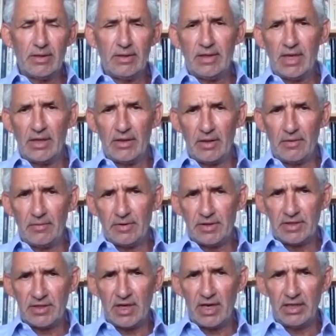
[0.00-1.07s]
the other
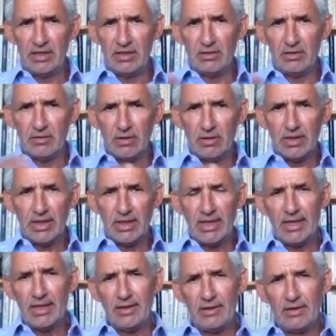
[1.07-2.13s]
sign
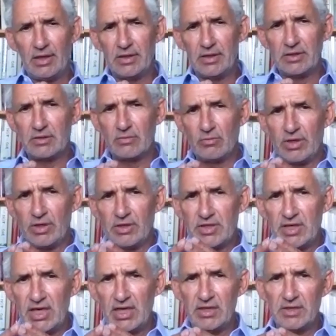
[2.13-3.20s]
that we're
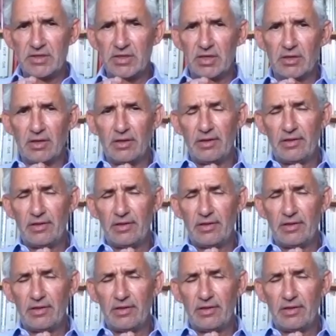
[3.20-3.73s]
seeing is that